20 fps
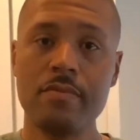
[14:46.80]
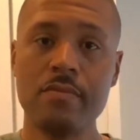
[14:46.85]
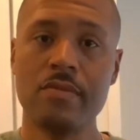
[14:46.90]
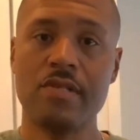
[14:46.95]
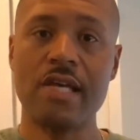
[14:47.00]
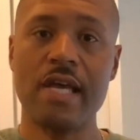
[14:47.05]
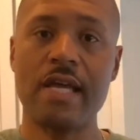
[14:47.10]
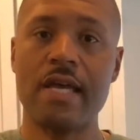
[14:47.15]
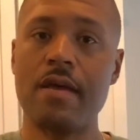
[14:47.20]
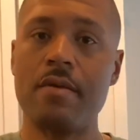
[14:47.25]

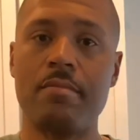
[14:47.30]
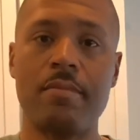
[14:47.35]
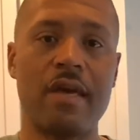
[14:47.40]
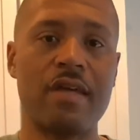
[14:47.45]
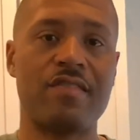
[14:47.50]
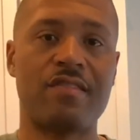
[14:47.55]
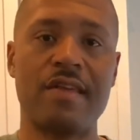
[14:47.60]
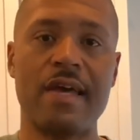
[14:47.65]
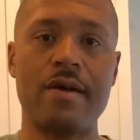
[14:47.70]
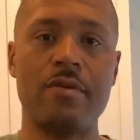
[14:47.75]
take it, make
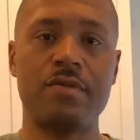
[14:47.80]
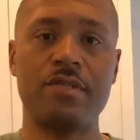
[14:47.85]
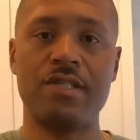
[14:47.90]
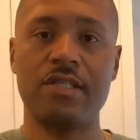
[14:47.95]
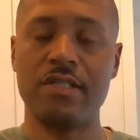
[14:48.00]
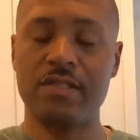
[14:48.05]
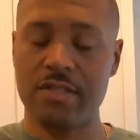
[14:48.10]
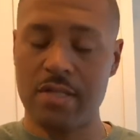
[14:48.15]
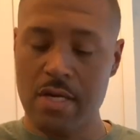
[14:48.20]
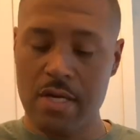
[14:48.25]

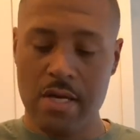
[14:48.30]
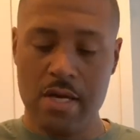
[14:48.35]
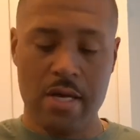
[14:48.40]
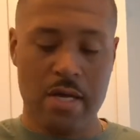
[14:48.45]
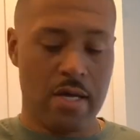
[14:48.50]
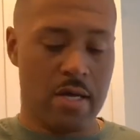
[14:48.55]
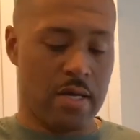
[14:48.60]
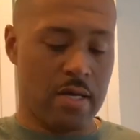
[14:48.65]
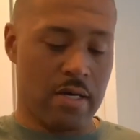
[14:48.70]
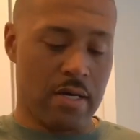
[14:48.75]
sandwiches,
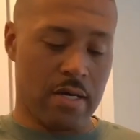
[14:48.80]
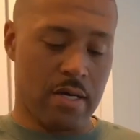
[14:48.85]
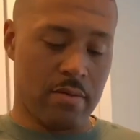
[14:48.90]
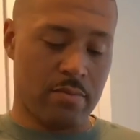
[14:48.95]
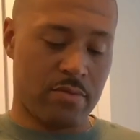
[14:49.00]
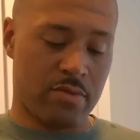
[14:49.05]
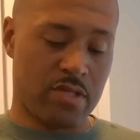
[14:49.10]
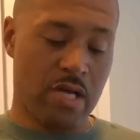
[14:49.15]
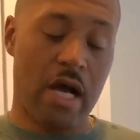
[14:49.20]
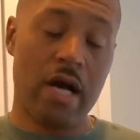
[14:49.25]

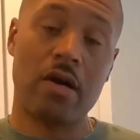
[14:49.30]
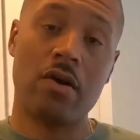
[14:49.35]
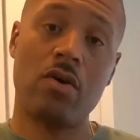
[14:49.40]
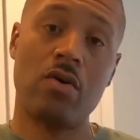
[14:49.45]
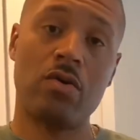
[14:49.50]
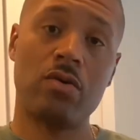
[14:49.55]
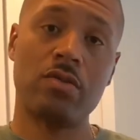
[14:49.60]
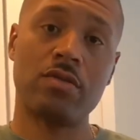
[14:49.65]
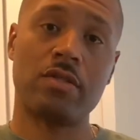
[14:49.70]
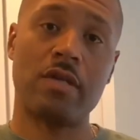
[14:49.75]

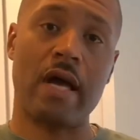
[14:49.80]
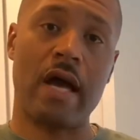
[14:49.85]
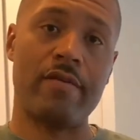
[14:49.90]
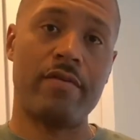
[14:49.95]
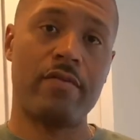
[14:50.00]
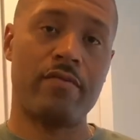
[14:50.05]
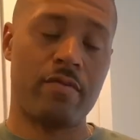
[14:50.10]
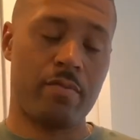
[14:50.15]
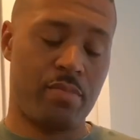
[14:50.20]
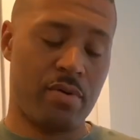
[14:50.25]
tacos. I've
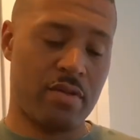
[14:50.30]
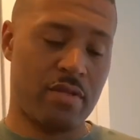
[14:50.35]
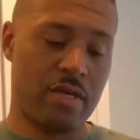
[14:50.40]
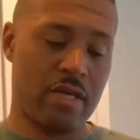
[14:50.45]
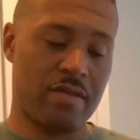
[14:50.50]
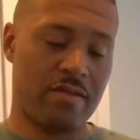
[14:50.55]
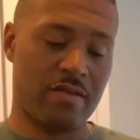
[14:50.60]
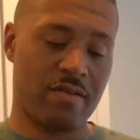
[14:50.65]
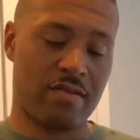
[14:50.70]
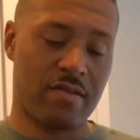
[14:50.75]
even put
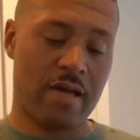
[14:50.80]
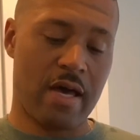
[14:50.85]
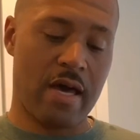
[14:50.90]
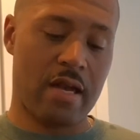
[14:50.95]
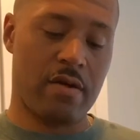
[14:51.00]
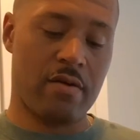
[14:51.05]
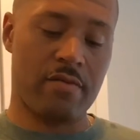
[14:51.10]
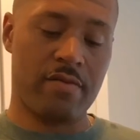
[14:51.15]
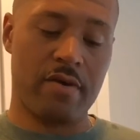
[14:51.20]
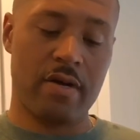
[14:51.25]
these inside
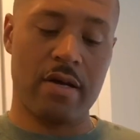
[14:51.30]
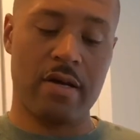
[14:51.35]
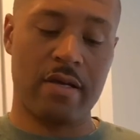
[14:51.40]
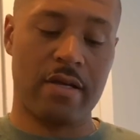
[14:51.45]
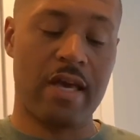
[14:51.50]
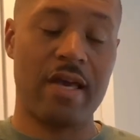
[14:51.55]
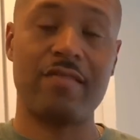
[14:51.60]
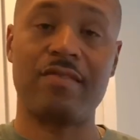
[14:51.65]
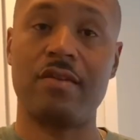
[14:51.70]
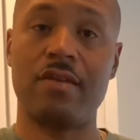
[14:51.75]
of
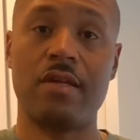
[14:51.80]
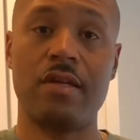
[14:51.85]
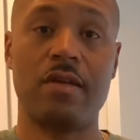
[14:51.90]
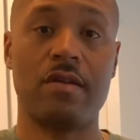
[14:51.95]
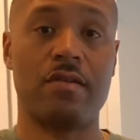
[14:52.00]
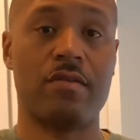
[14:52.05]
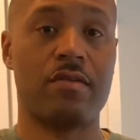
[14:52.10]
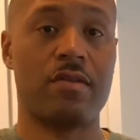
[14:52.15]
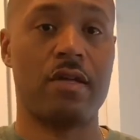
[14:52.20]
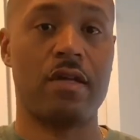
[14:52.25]

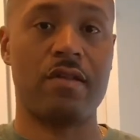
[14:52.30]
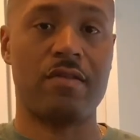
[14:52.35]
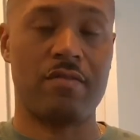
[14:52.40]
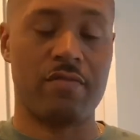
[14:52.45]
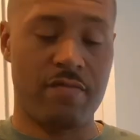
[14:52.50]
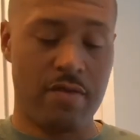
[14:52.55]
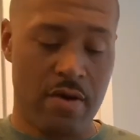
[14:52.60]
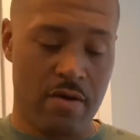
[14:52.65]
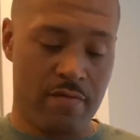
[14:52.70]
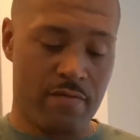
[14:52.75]
quesadillas. It's
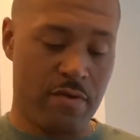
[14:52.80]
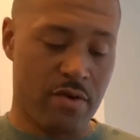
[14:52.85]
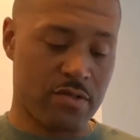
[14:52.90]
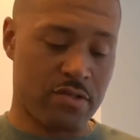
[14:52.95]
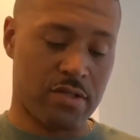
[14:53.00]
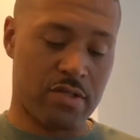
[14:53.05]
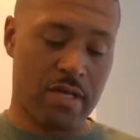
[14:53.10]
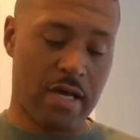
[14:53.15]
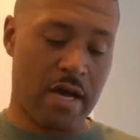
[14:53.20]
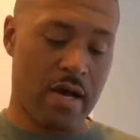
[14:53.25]
very
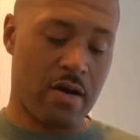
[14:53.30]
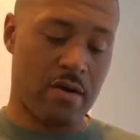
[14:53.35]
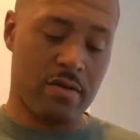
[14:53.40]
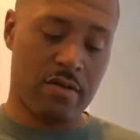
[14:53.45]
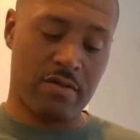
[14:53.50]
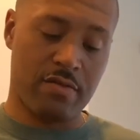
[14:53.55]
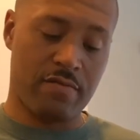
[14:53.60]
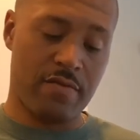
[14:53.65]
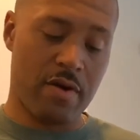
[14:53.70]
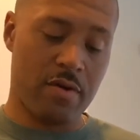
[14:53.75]
versatile.
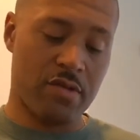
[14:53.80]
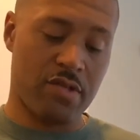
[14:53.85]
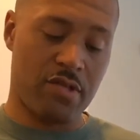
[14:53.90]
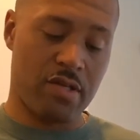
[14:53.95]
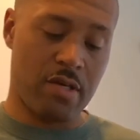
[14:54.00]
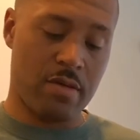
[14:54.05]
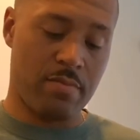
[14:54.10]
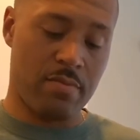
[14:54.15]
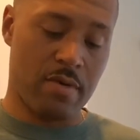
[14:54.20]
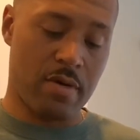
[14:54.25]
It's a very
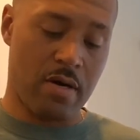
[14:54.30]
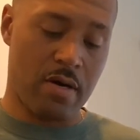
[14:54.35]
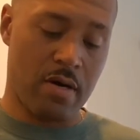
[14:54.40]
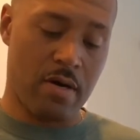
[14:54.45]
cheap